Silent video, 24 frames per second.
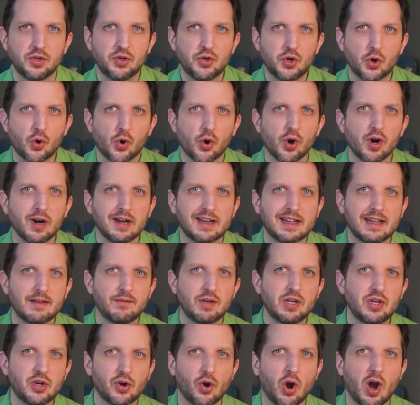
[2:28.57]
you're
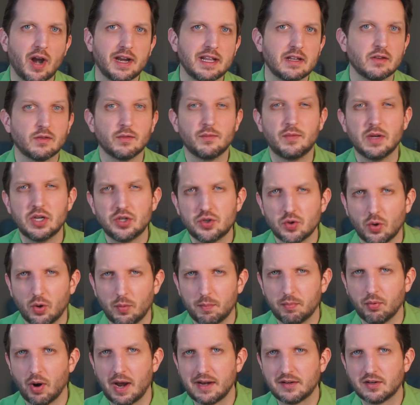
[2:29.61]
giving your audience visual
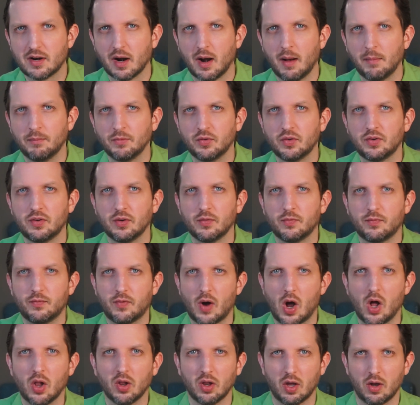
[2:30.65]
breadcrumbs to
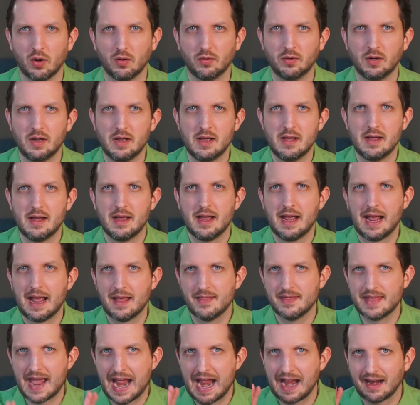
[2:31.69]
follow,
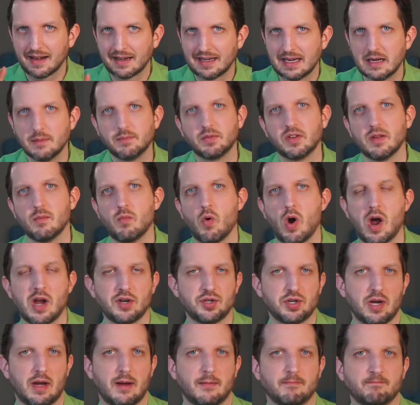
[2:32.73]
and that keeps them
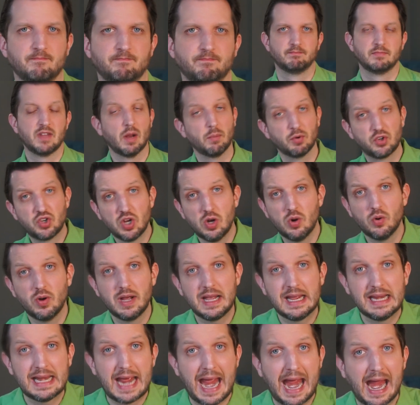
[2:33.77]
watching. Number two,
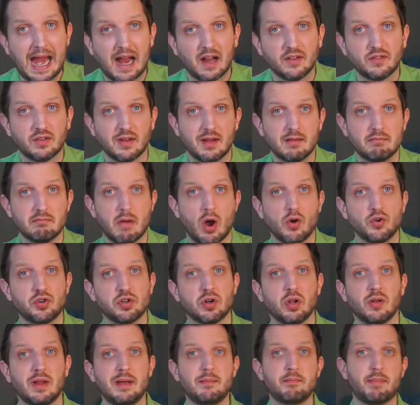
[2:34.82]
it adds
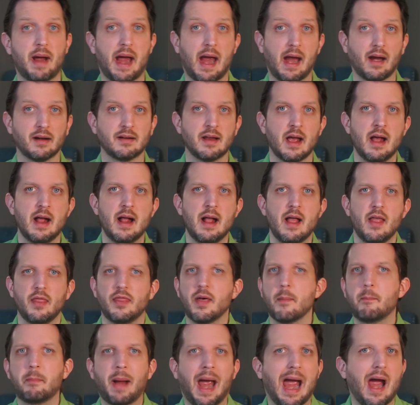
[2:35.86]
emotional impact.
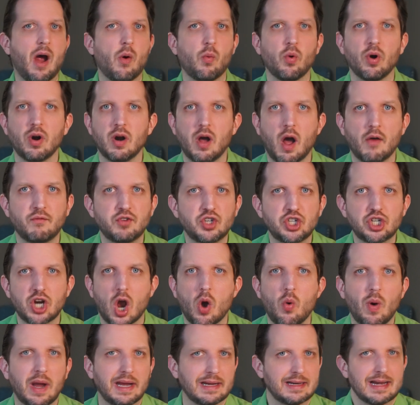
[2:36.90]
The power of
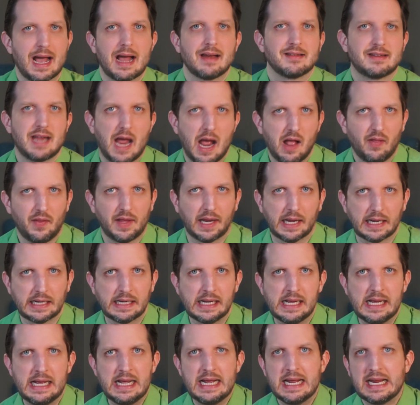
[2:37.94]
showing, not telling.
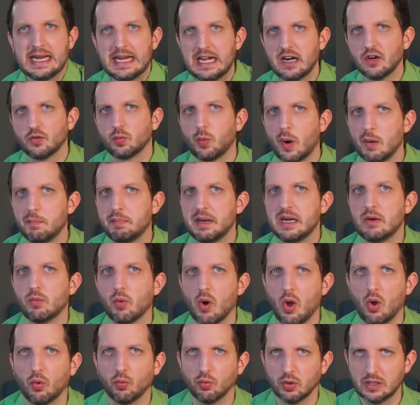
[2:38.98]
Here's where
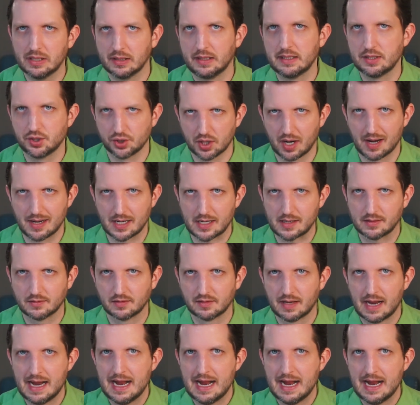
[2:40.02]
B-roll really shines.